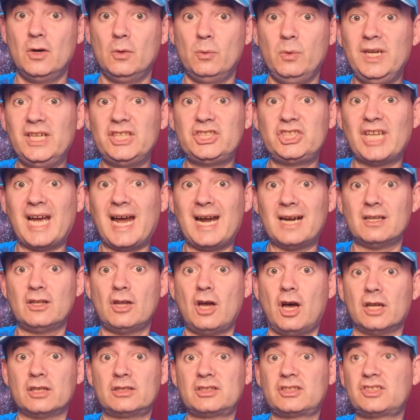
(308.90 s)
which are
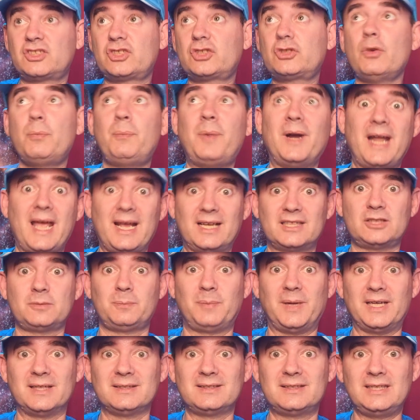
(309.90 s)
not super
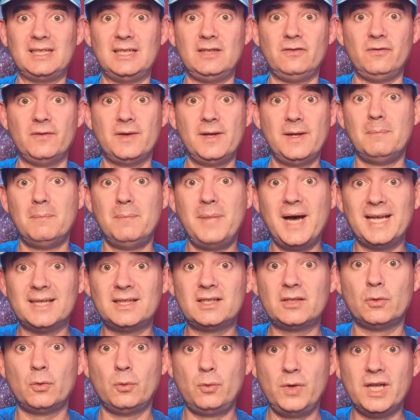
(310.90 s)
expensive,
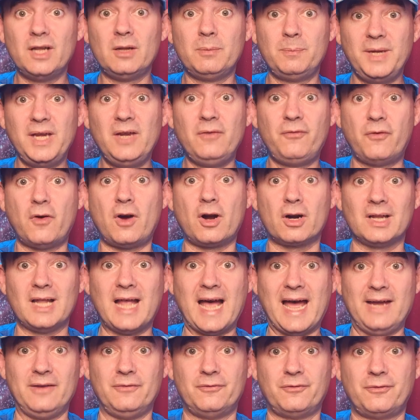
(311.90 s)
but will be for
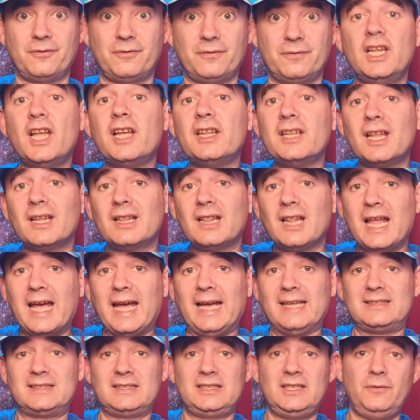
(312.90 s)
life.
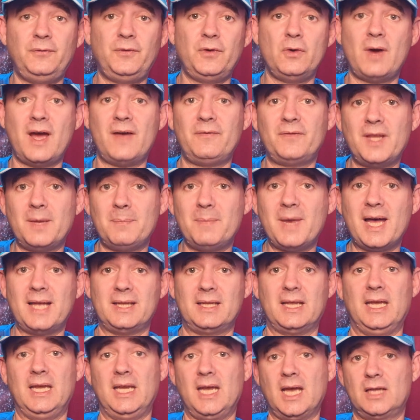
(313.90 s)
Nonetheless, if you have the
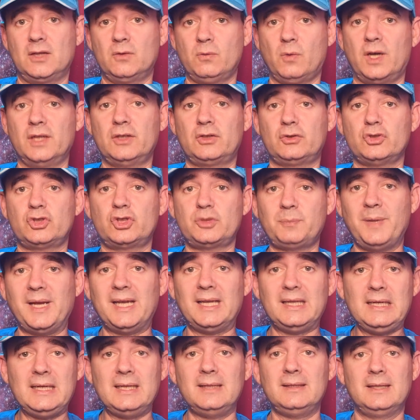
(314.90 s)
money and want to
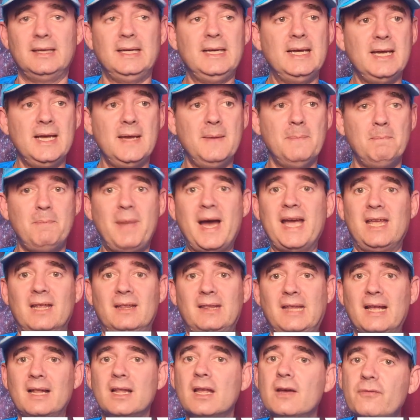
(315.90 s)
spend it, buy a
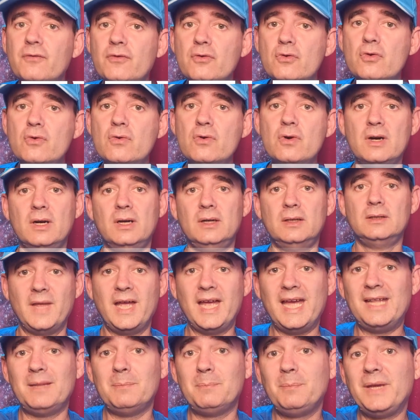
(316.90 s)
Televue
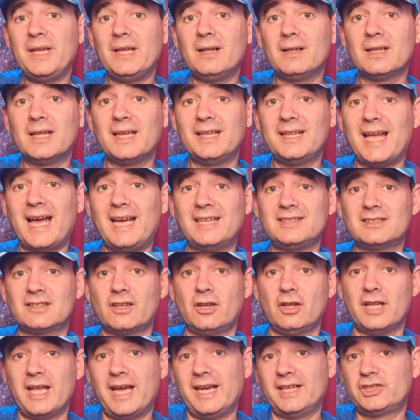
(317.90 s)
and build a nice
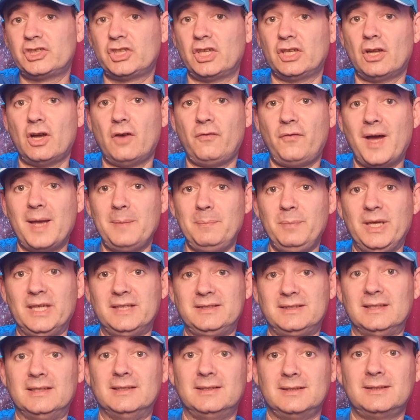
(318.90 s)
collection of
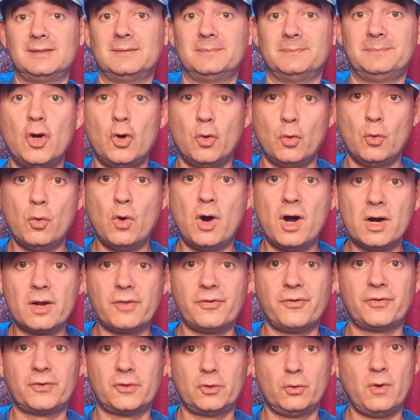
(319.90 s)
eyepieces.
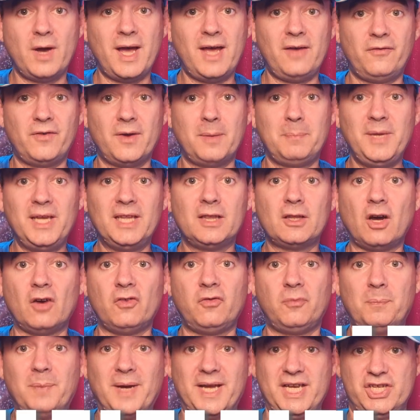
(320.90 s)
Worth to have a bit
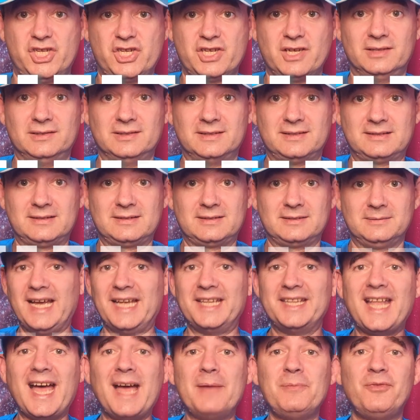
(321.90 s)
of patience.
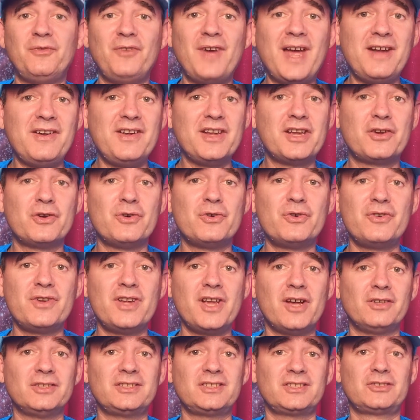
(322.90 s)
And I'm very
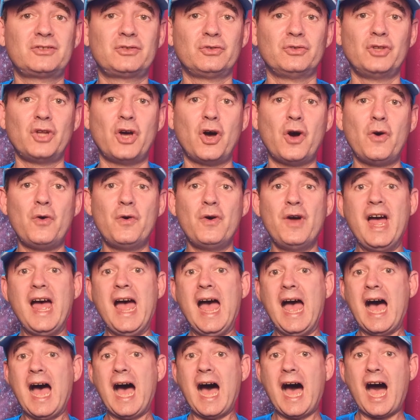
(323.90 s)
curious to know
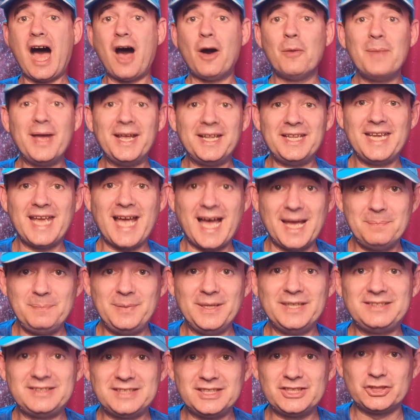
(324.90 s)
how many
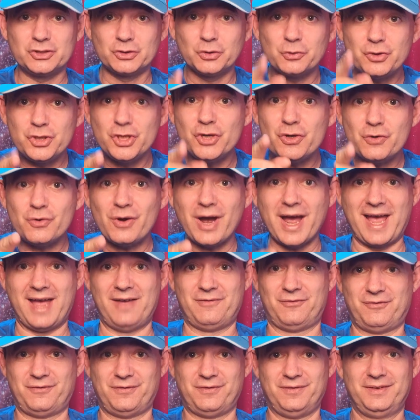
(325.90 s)
eyepieces do you
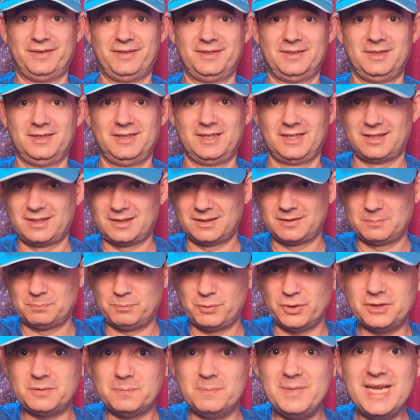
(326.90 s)
have?
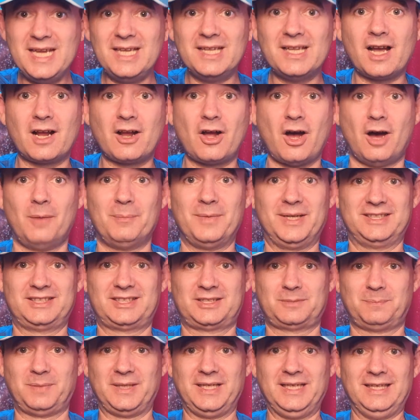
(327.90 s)
Put me in the
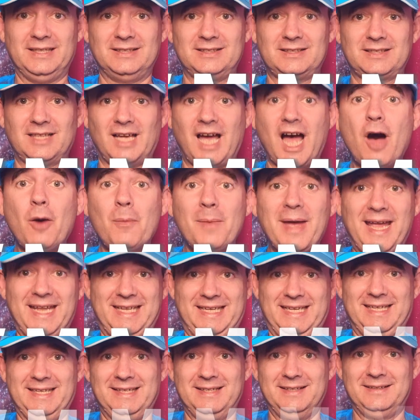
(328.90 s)
comments, please. How
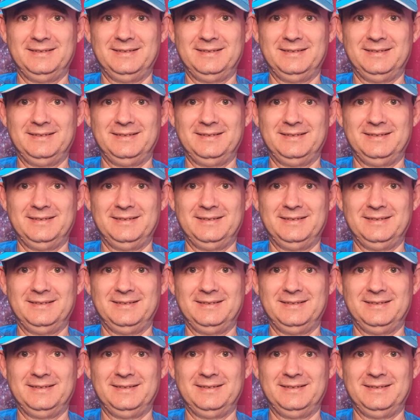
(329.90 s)
many?